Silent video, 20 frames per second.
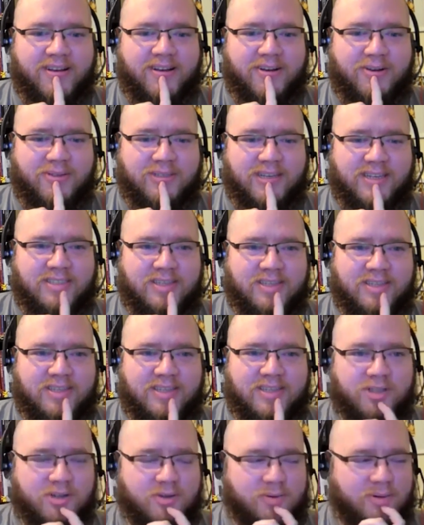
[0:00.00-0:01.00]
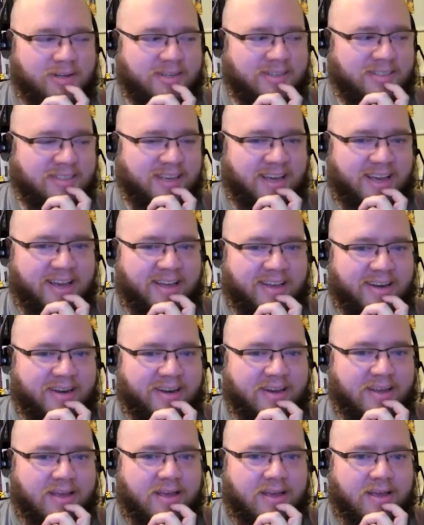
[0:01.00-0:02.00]
whose last name is Jaquays
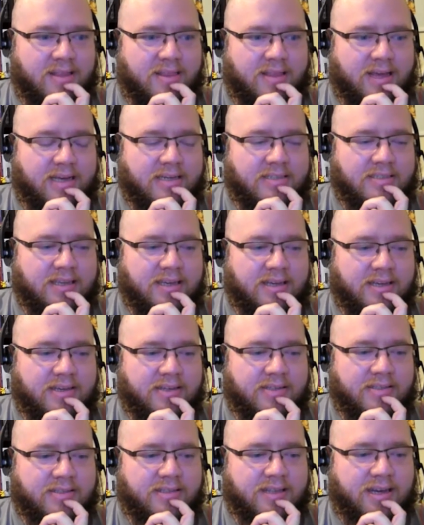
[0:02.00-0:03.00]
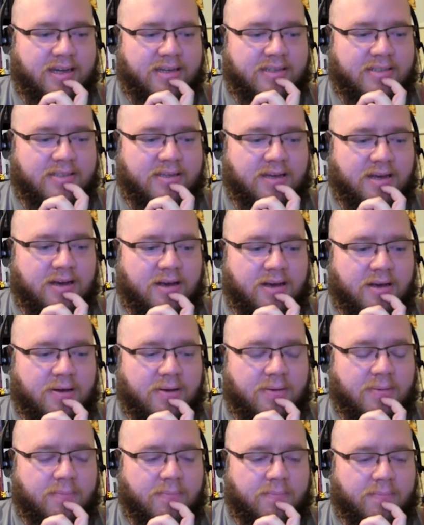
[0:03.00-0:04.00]
and the idea is that
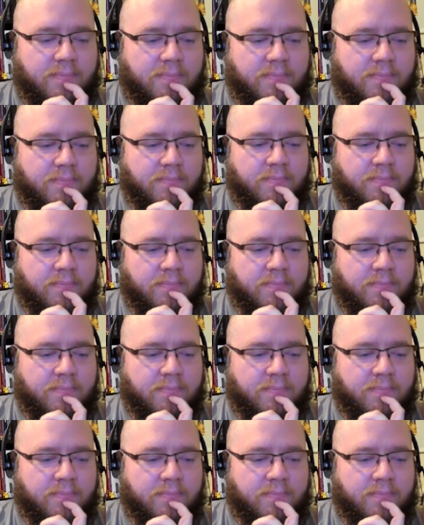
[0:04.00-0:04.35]
um